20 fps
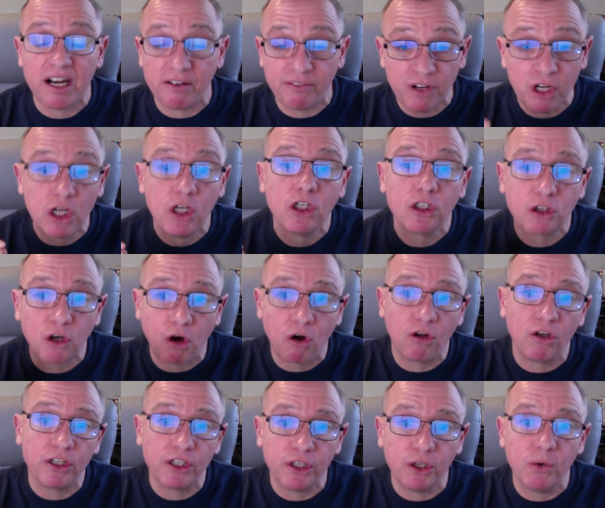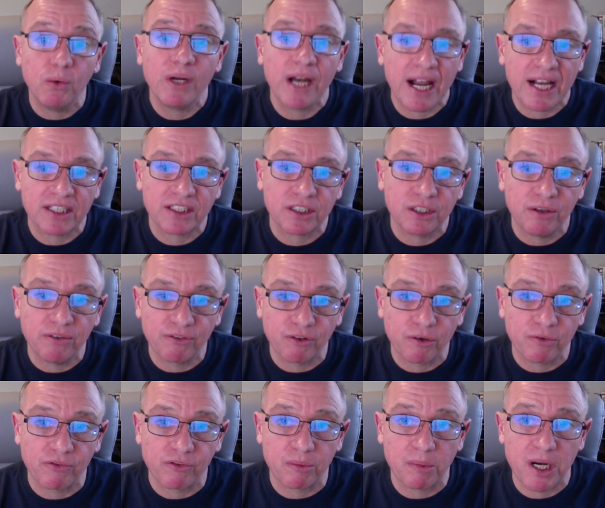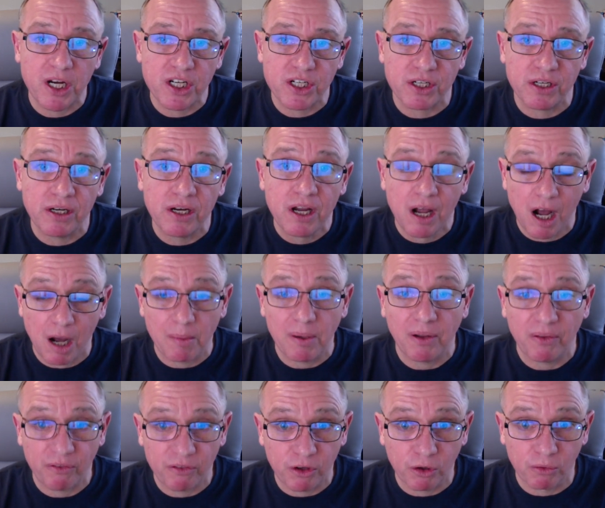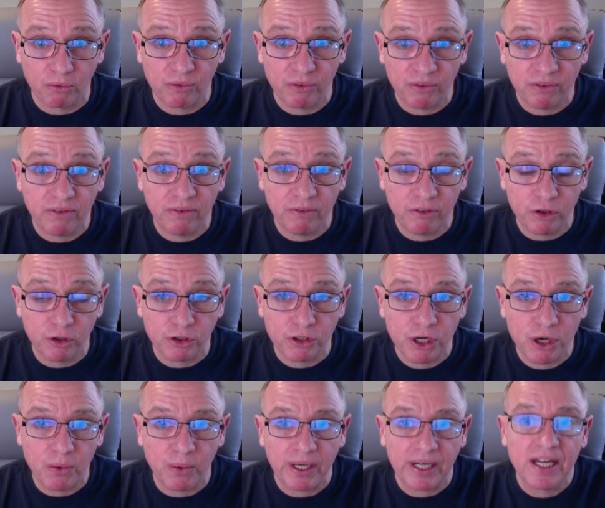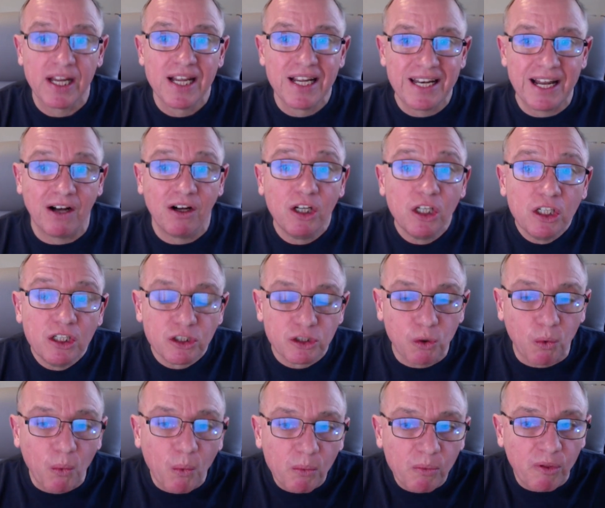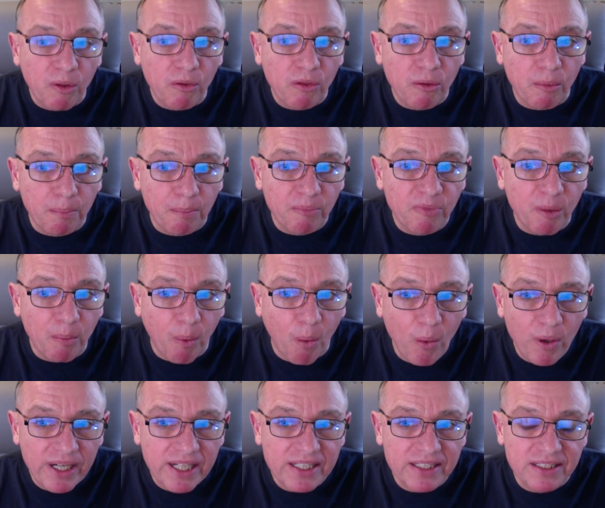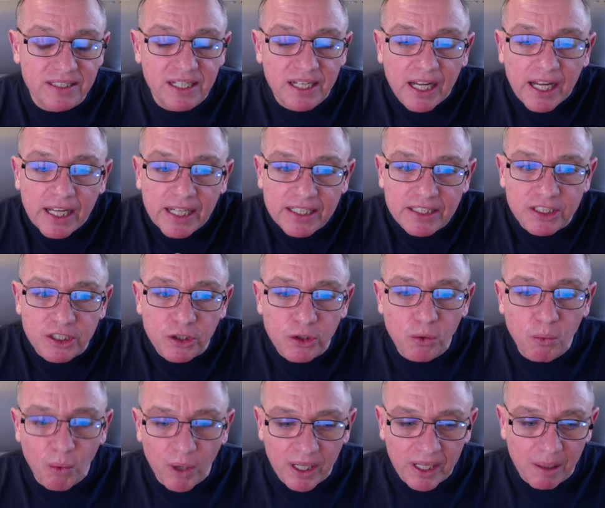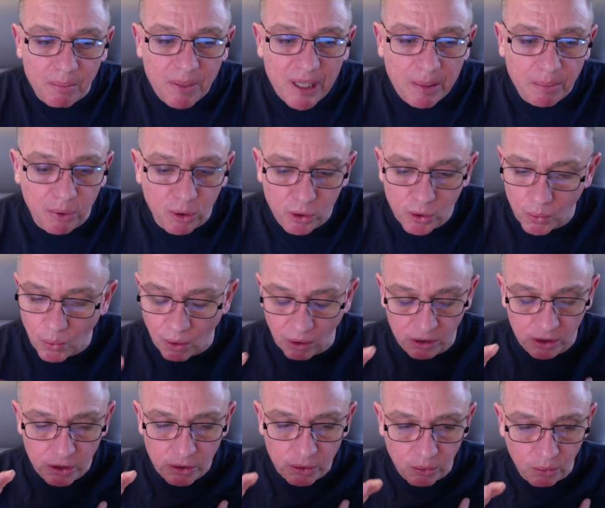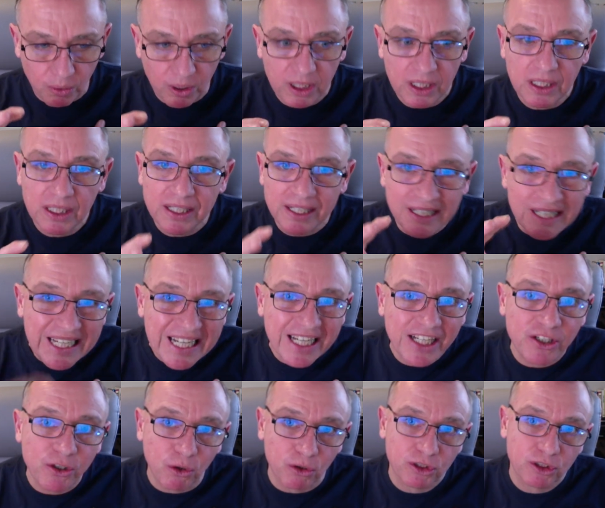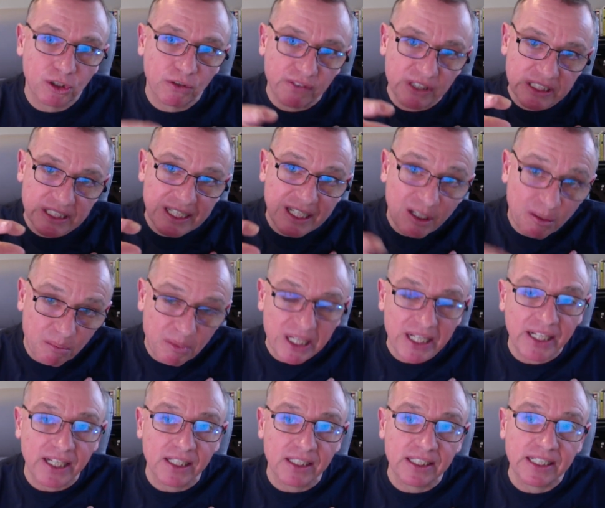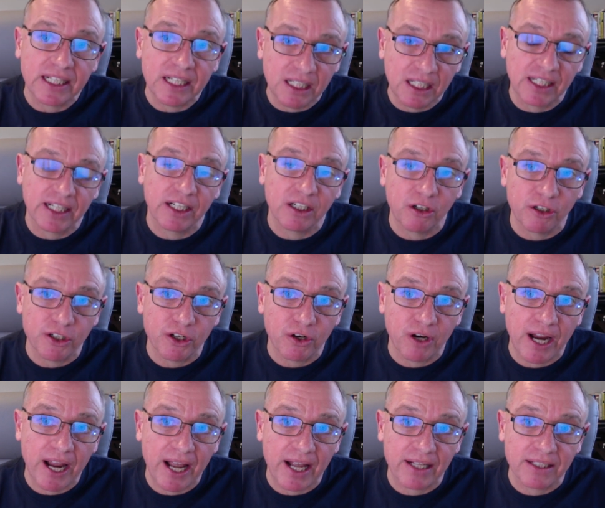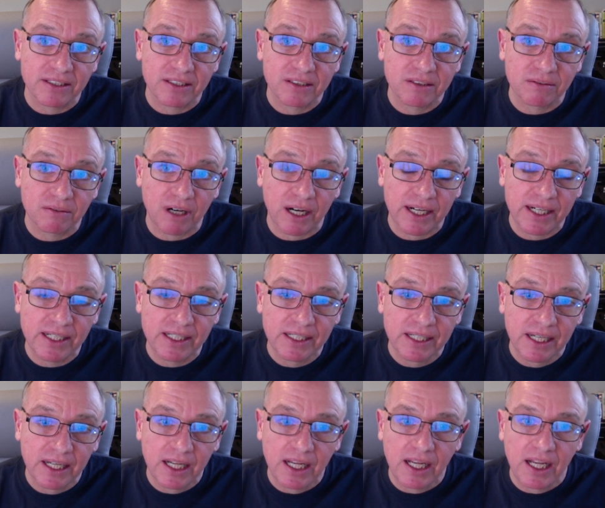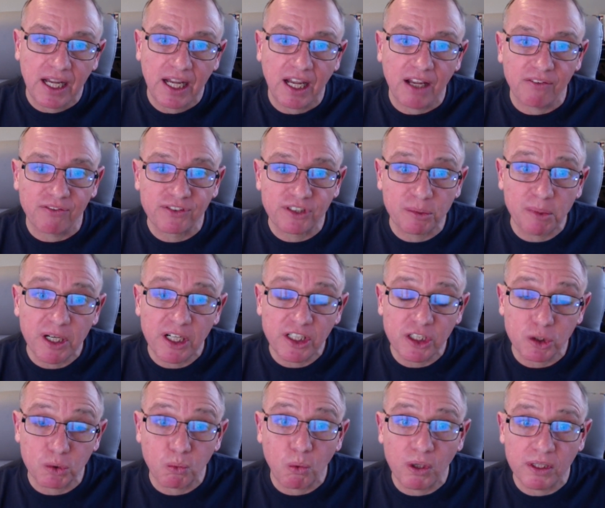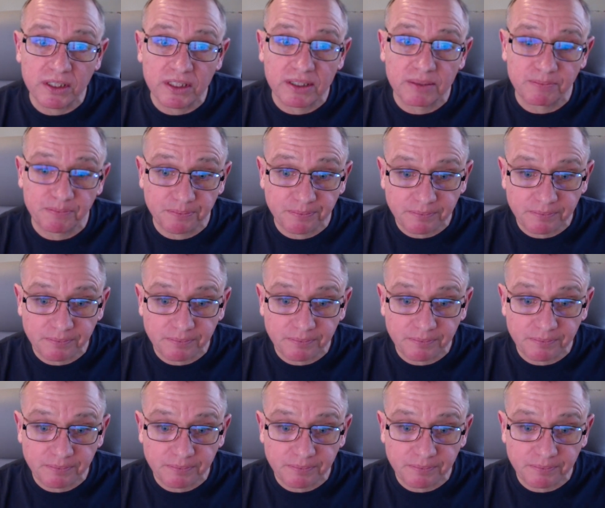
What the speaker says: of calling you and asking you for information about your towing. Now, so the point is that you want to get people who need your service immediately clicking on your ads, right? If somebody just wants